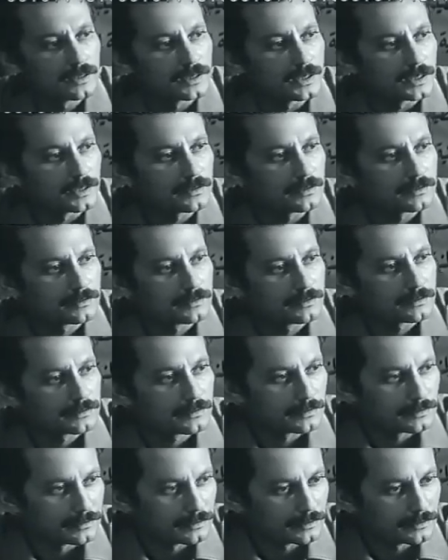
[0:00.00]
like
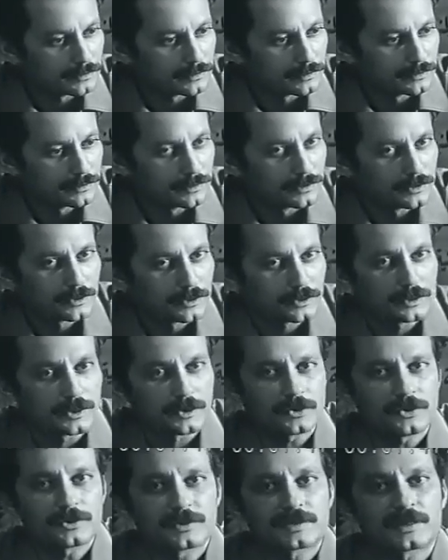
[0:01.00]

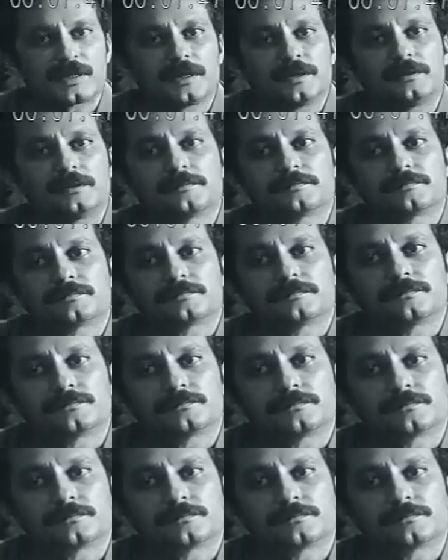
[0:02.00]
King Hussein